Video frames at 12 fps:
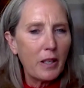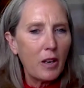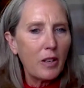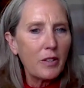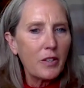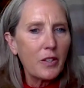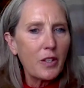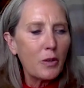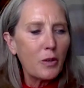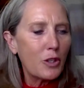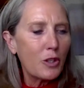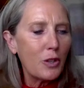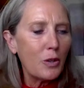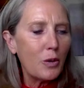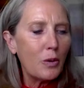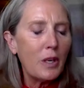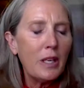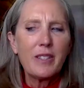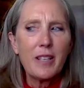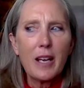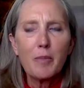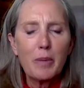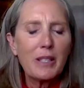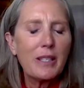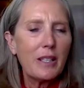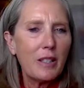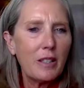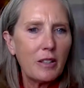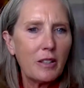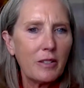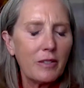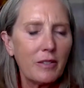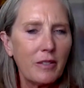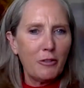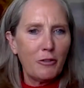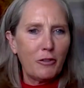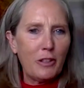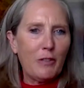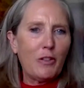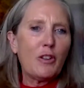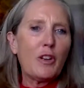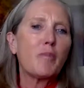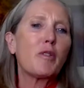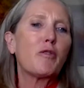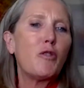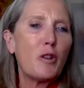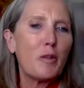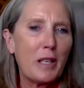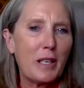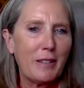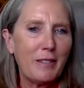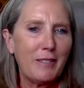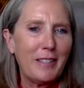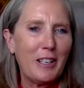but also too it's not a big deal if if they're not performing,